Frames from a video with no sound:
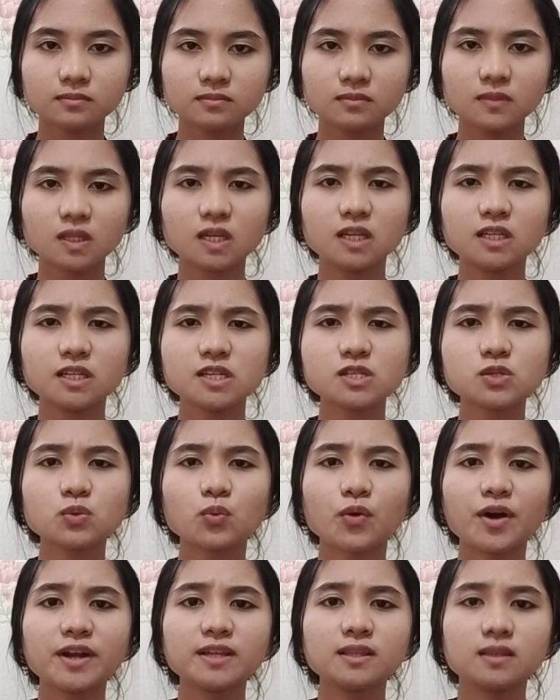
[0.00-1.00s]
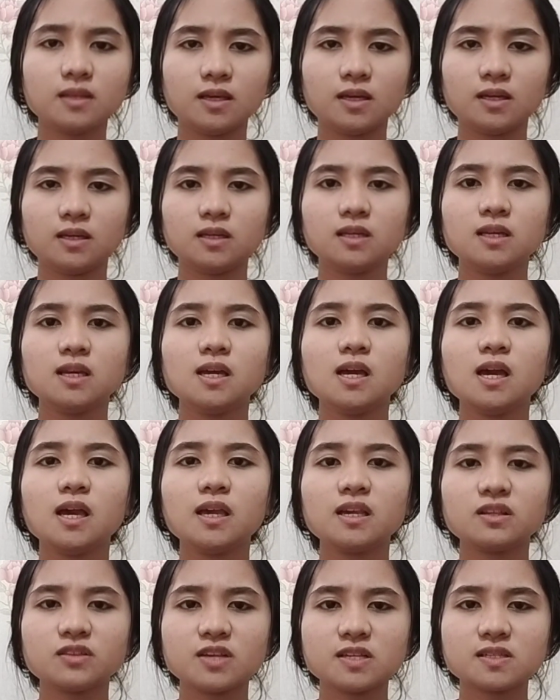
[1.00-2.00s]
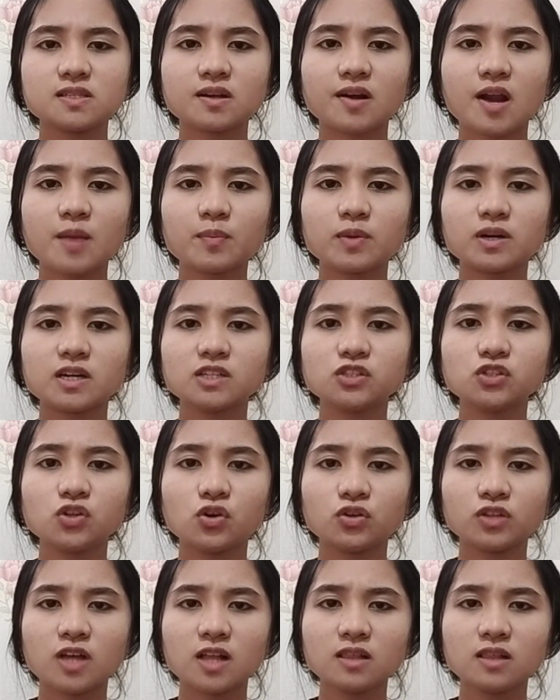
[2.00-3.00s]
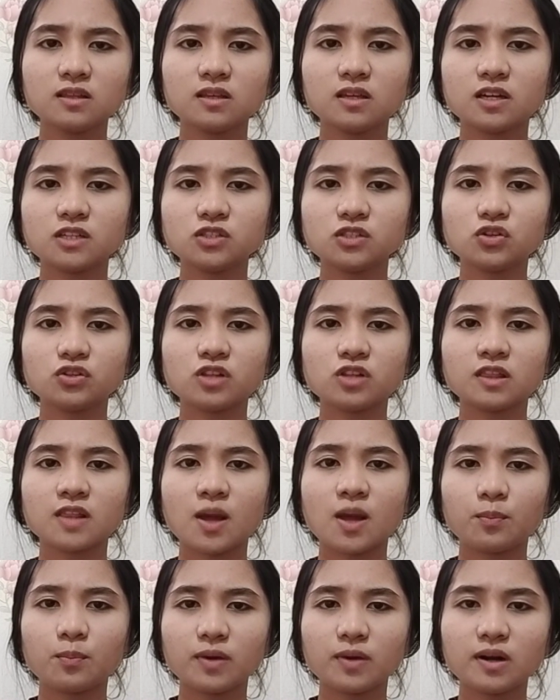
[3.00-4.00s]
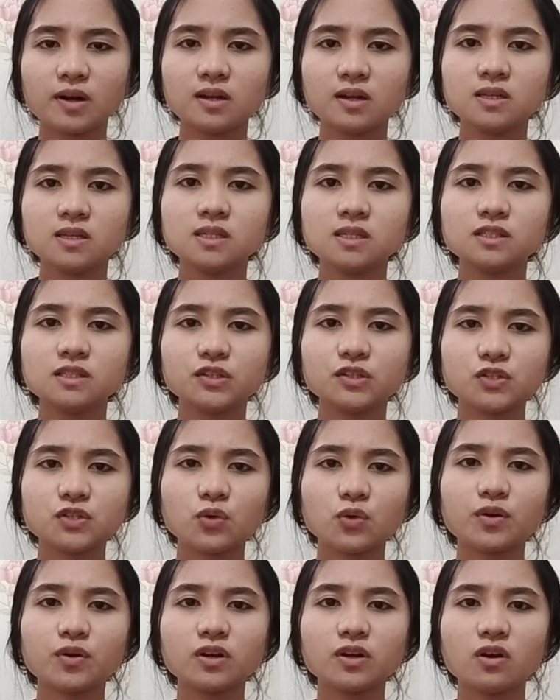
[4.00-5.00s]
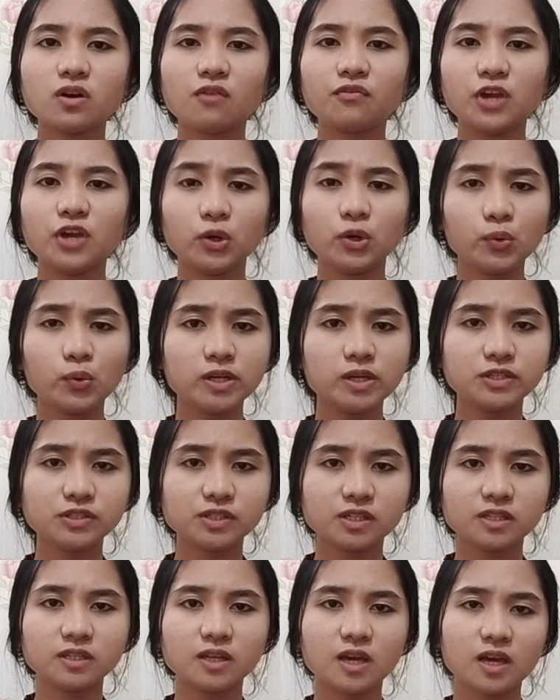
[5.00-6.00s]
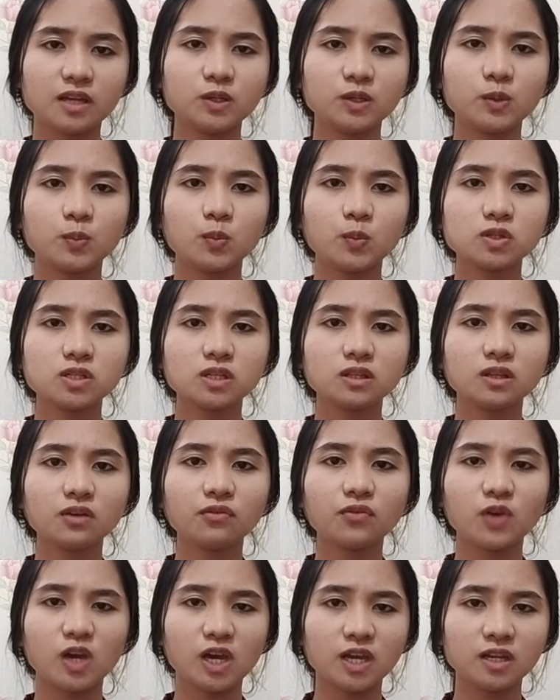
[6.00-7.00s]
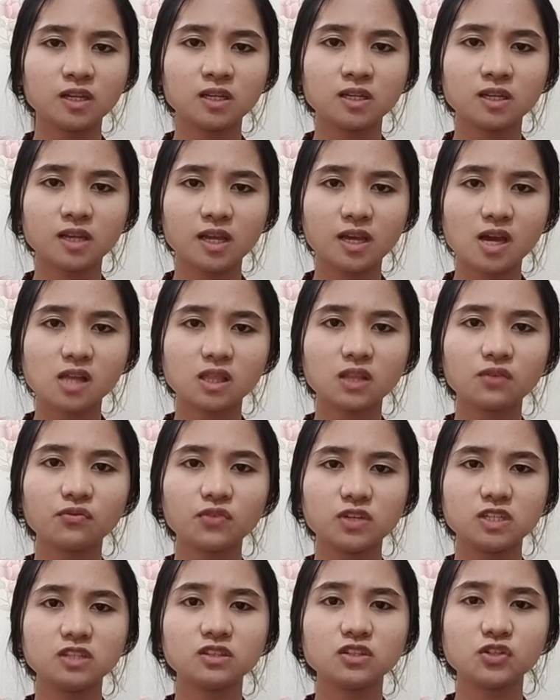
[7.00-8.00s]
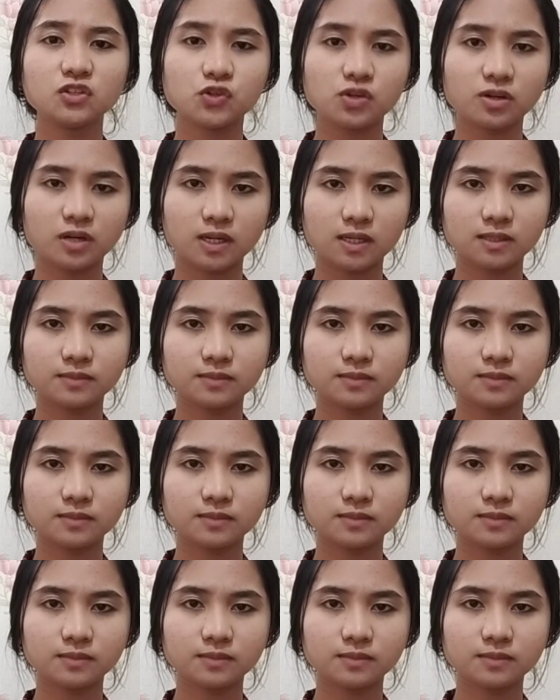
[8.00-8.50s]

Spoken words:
In his writing, he described rational, irrational number, the theory of equation, and the positive and negative integer.